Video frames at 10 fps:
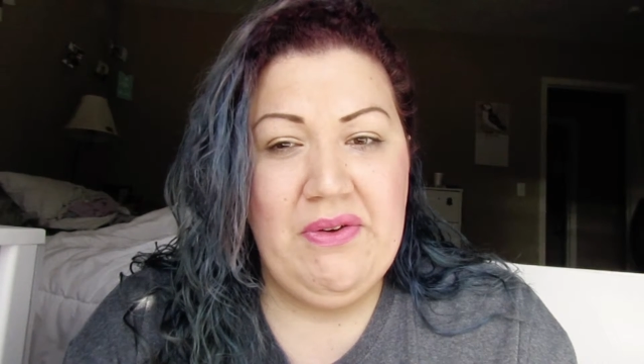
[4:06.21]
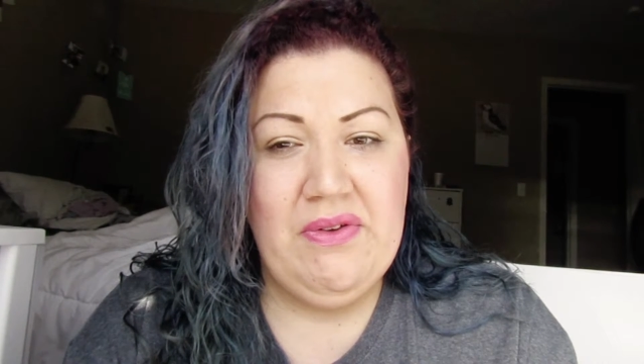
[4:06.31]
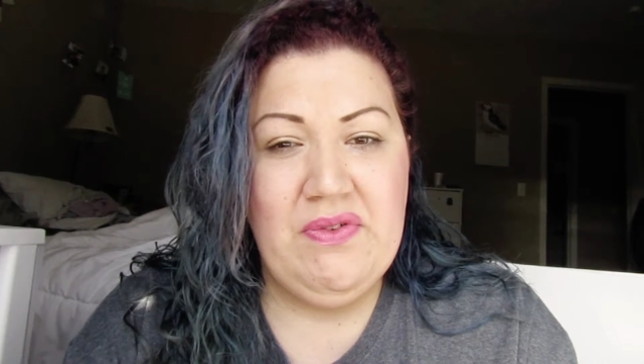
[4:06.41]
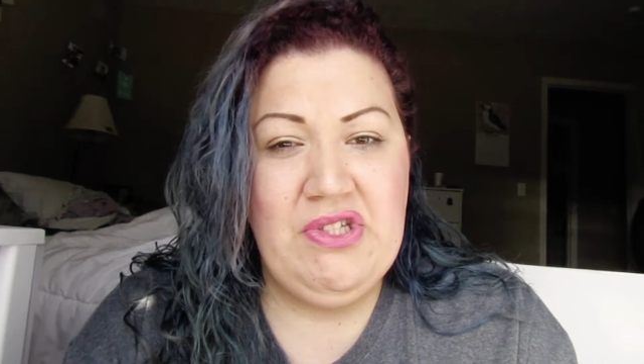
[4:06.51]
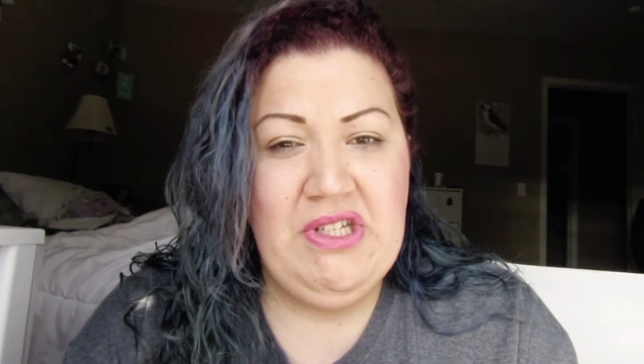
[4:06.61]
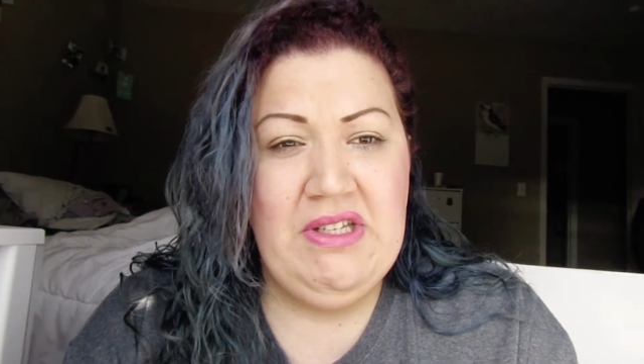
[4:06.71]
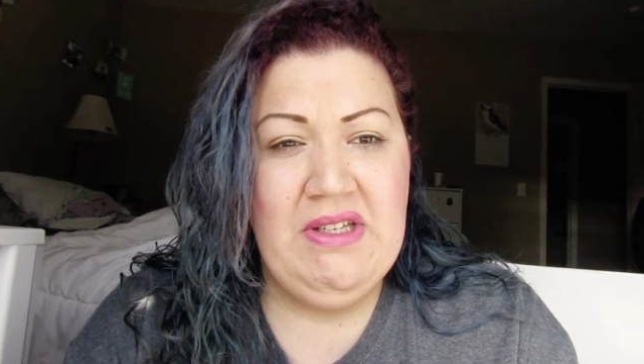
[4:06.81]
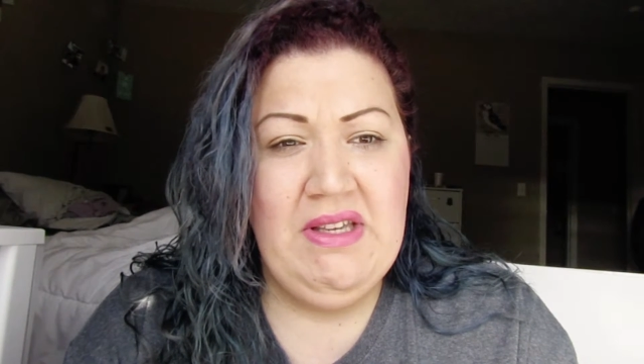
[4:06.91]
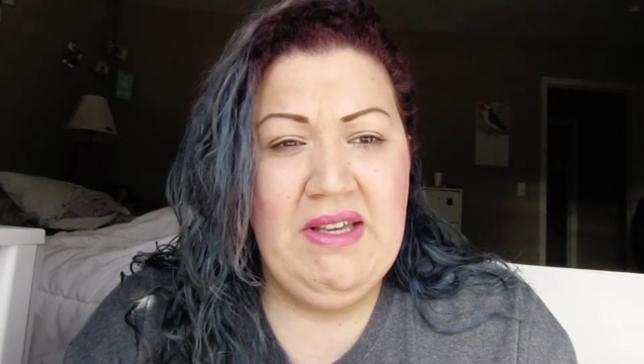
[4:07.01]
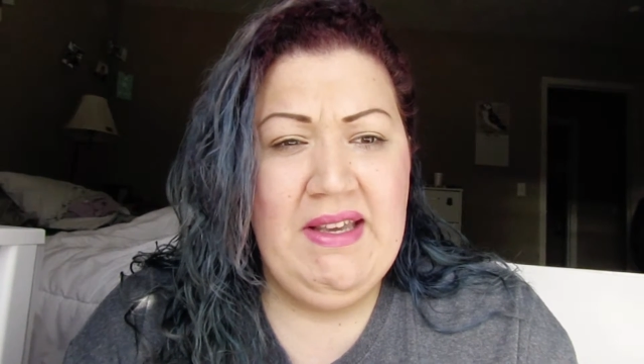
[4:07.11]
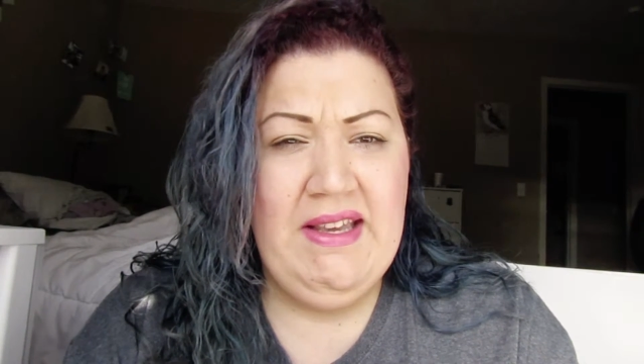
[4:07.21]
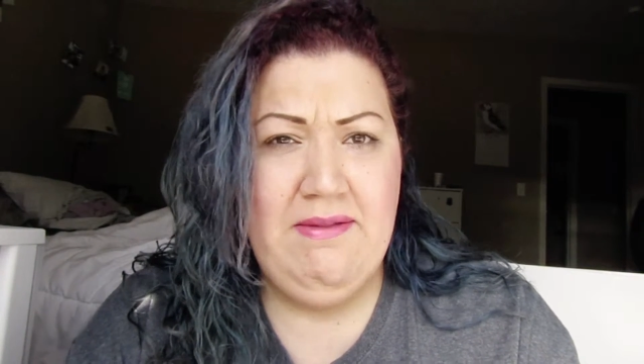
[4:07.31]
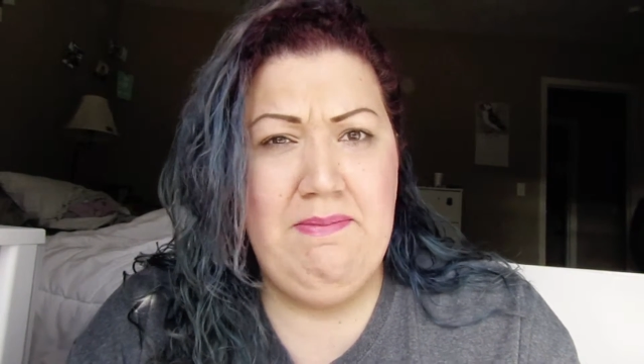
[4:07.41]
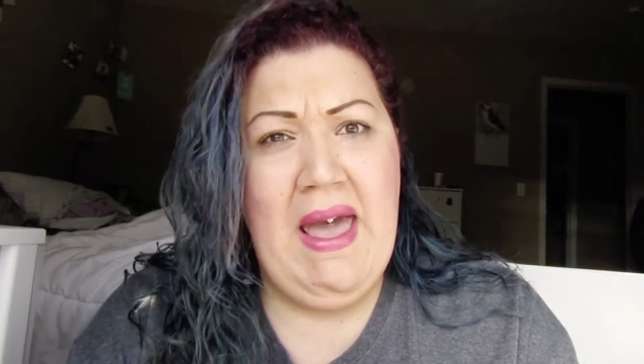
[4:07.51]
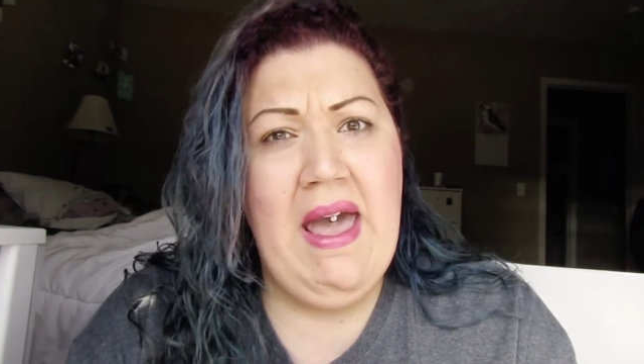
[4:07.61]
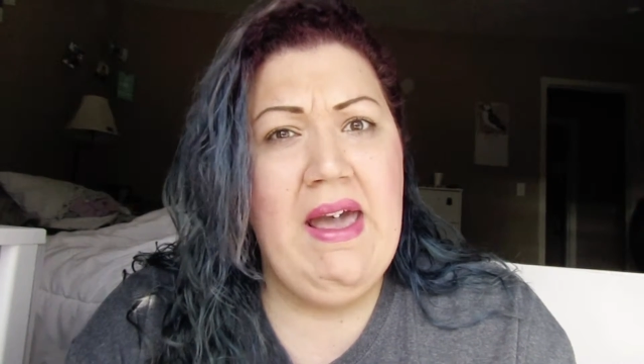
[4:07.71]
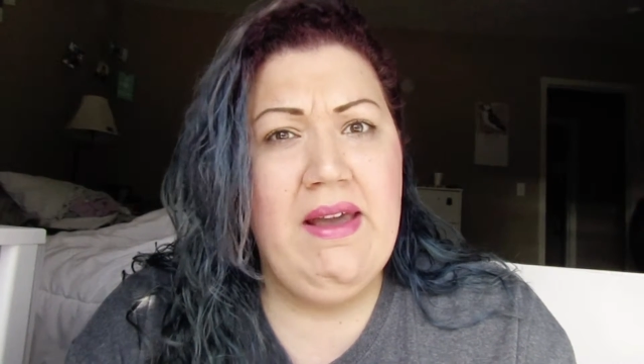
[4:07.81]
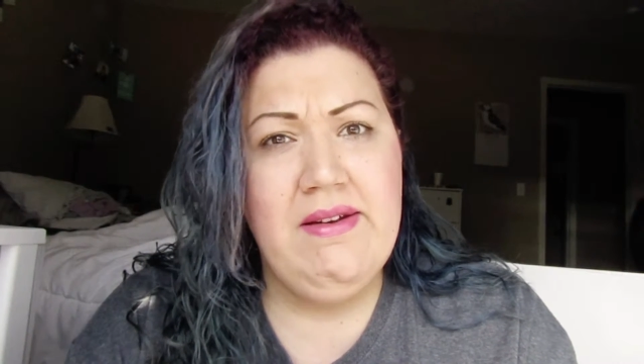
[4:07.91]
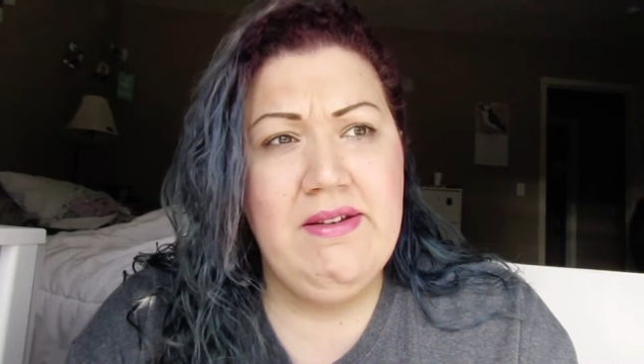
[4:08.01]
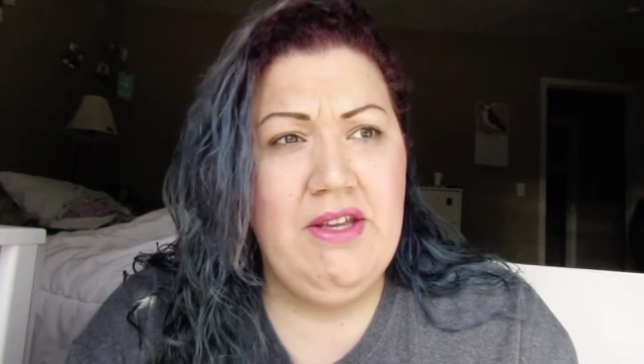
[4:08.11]
if she is
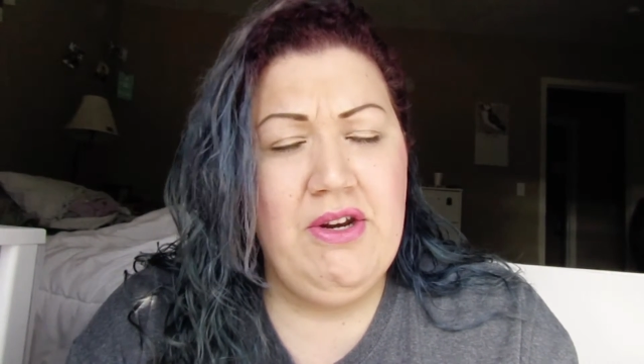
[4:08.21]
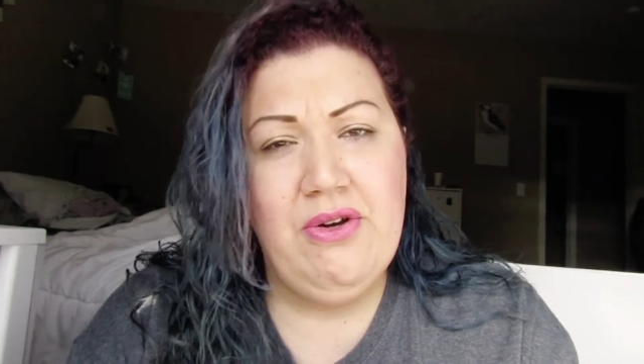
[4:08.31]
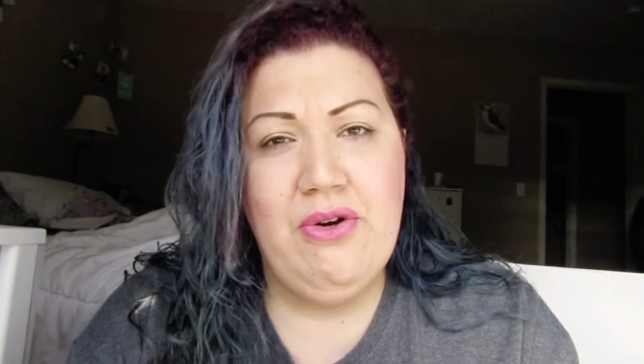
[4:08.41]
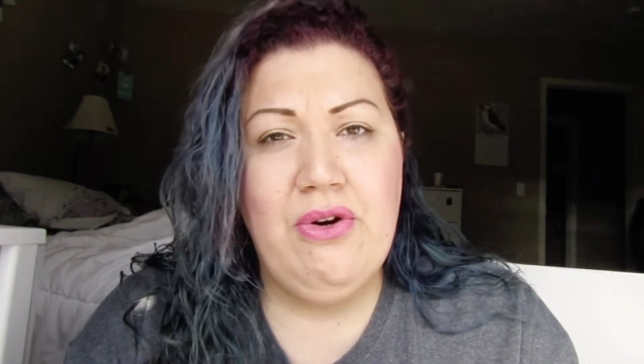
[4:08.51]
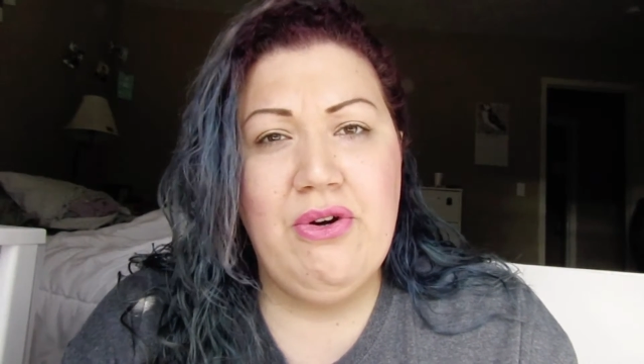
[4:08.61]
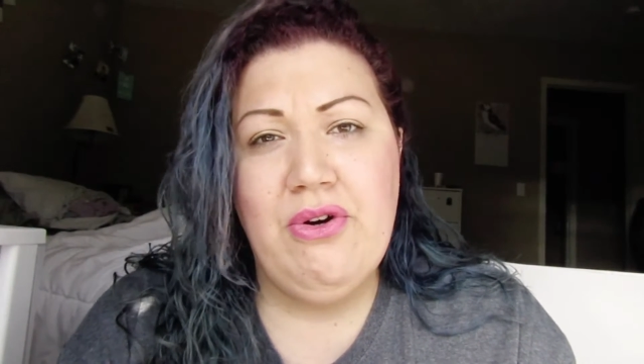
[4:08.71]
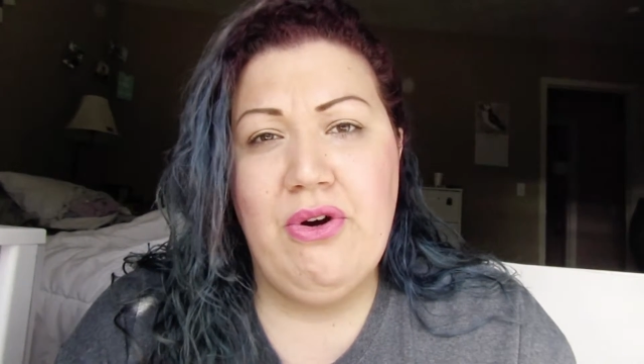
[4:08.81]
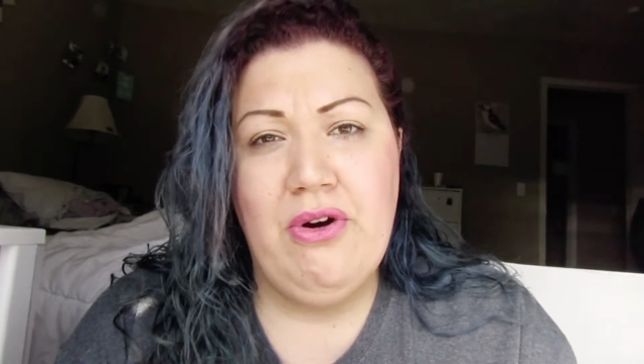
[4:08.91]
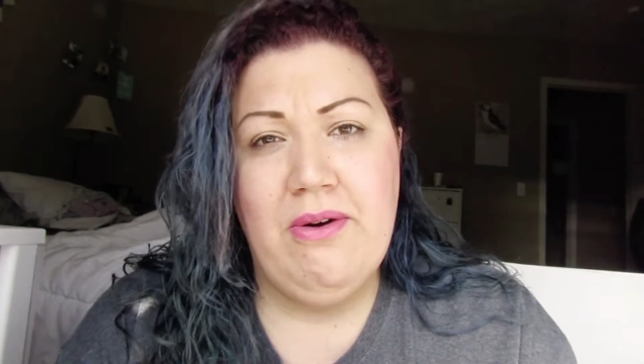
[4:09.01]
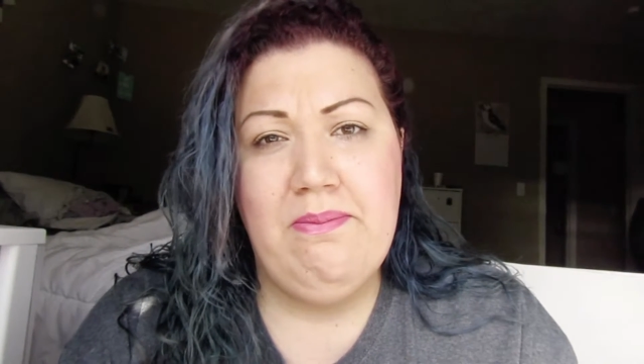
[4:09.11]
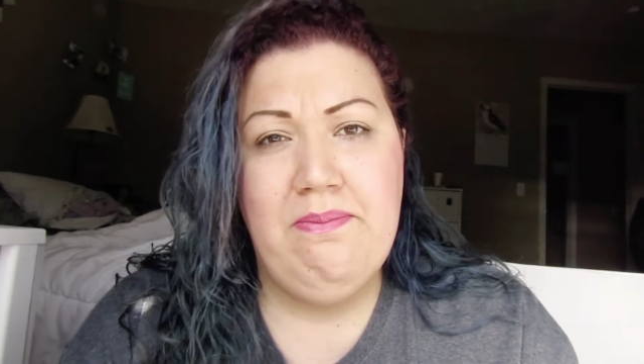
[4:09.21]
mad, her